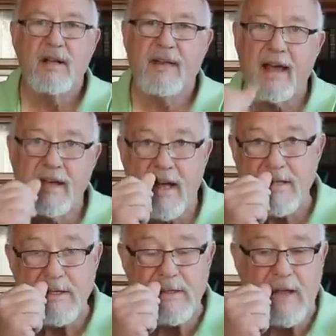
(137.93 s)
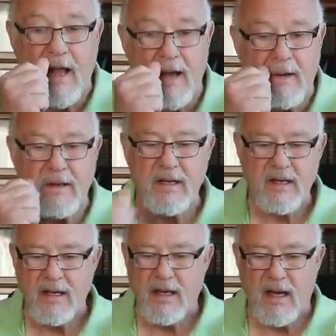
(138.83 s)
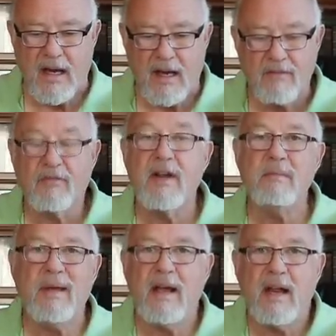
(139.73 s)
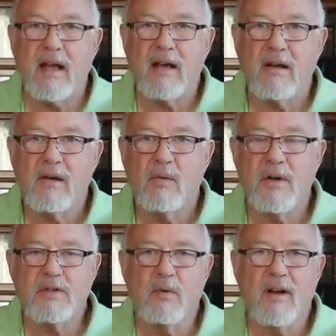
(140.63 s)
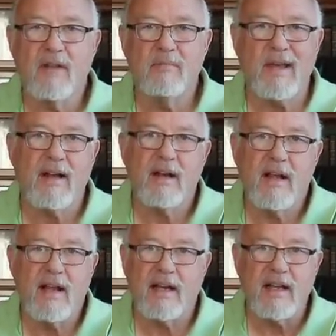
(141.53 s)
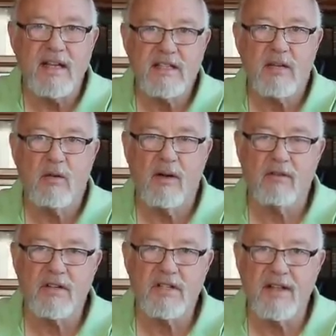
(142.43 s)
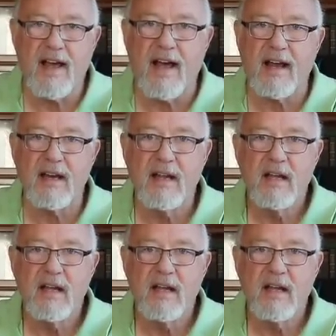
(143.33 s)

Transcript: That doesn't count free media, which would have been at least equivalent to that